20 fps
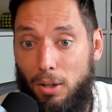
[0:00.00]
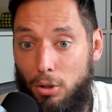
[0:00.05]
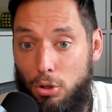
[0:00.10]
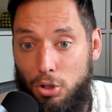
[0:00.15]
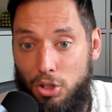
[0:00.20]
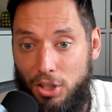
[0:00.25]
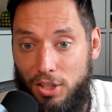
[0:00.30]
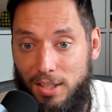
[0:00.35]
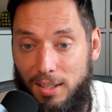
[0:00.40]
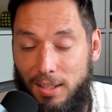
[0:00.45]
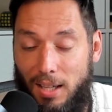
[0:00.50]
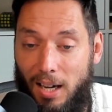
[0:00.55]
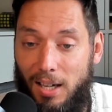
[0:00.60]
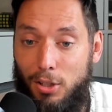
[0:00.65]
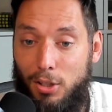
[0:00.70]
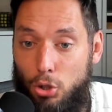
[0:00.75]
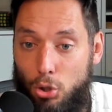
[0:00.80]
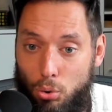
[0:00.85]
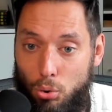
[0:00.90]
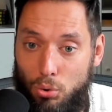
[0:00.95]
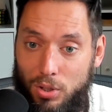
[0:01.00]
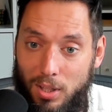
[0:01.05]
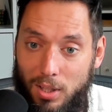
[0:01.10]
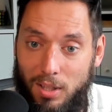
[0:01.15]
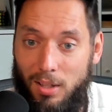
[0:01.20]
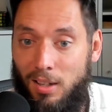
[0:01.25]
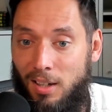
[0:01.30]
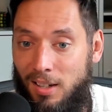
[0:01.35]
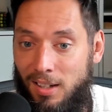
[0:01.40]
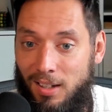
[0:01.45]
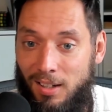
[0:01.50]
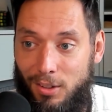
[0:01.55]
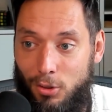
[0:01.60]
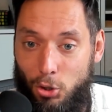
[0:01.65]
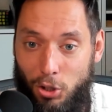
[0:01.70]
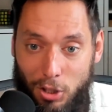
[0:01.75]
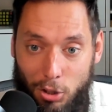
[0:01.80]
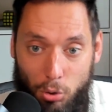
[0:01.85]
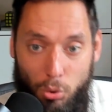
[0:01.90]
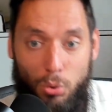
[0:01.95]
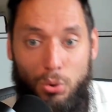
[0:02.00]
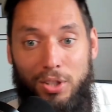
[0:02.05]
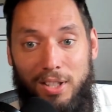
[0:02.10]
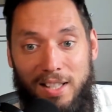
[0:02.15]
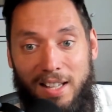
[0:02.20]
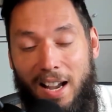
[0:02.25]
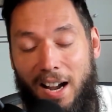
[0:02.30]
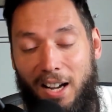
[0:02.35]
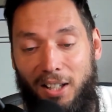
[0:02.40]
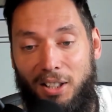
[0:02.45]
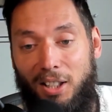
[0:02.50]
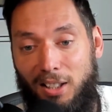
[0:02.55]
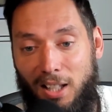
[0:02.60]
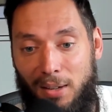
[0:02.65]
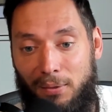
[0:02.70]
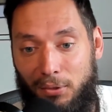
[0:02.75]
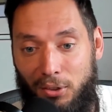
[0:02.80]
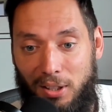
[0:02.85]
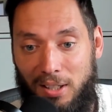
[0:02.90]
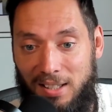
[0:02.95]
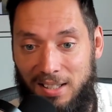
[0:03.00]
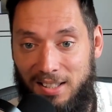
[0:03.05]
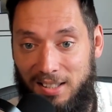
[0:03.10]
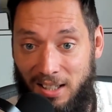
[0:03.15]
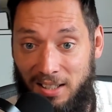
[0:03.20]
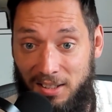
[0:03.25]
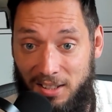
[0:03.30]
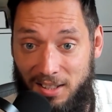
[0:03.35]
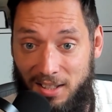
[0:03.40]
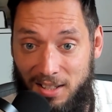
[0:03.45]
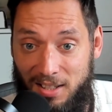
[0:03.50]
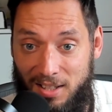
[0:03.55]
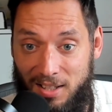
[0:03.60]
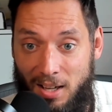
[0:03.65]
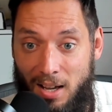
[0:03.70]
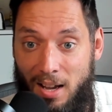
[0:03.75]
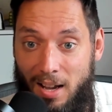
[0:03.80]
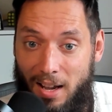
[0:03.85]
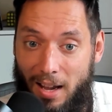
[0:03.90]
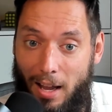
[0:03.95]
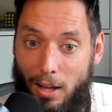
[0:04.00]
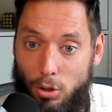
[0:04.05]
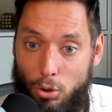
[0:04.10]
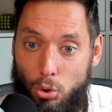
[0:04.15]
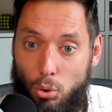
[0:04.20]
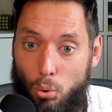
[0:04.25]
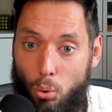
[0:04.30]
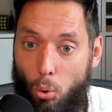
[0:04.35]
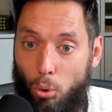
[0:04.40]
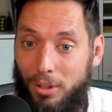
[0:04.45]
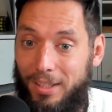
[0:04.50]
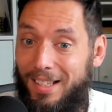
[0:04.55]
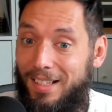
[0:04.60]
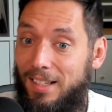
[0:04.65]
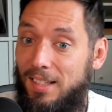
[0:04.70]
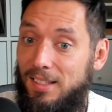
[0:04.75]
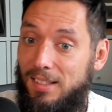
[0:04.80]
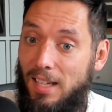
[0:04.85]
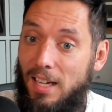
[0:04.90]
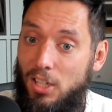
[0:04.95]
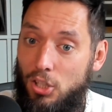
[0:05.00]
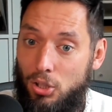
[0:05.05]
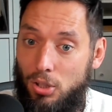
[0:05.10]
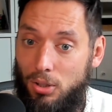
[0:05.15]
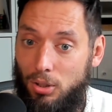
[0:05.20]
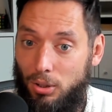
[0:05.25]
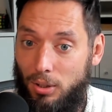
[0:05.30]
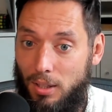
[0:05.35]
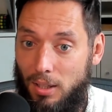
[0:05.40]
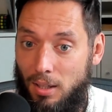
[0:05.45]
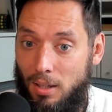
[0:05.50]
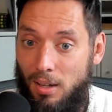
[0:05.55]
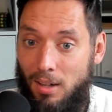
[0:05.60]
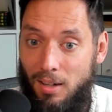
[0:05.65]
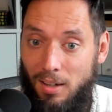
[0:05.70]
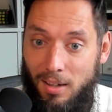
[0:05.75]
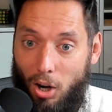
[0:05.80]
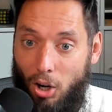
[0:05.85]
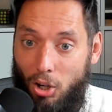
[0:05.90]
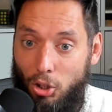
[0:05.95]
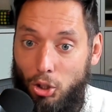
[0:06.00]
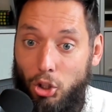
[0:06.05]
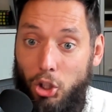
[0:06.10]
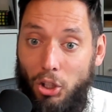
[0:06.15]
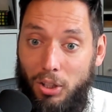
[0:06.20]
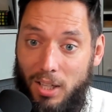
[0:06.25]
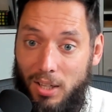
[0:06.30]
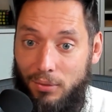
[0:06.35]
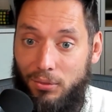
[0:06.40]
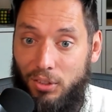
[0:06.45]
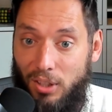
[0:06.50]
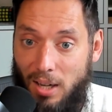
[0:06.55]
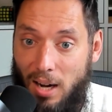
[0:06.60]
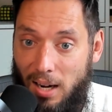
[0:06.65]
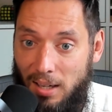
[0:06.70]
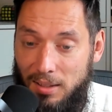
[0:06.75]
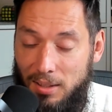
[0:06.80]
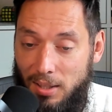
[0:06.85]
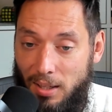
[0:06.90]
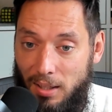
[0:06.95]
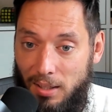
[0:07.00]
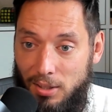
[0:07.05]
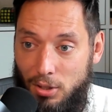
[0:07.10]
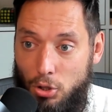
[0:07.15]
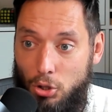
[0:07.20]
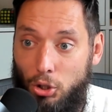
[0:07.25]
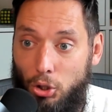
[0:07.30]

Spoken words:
You're just not using, you can use the LLM for consensus, and you organizationally are looking for context.